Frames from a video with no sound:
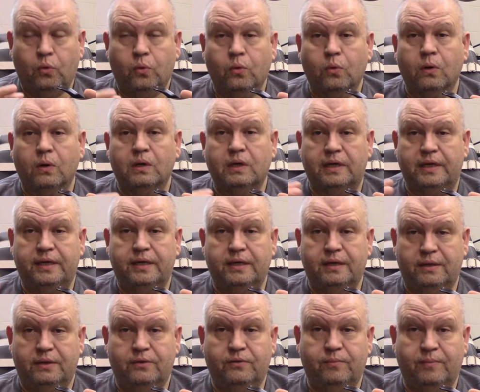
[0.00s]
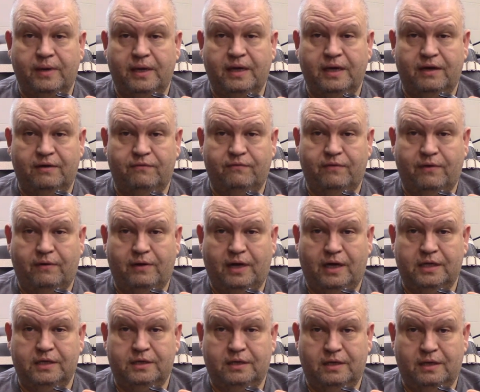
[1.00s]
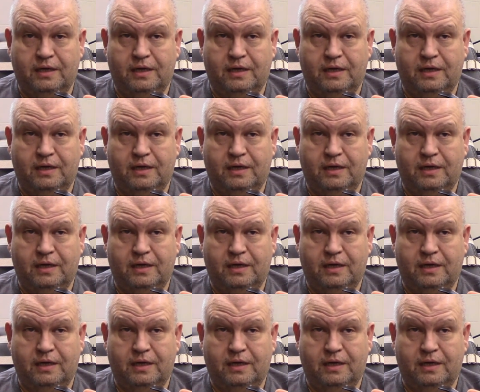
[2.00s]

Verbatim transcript: poorly you may have ad-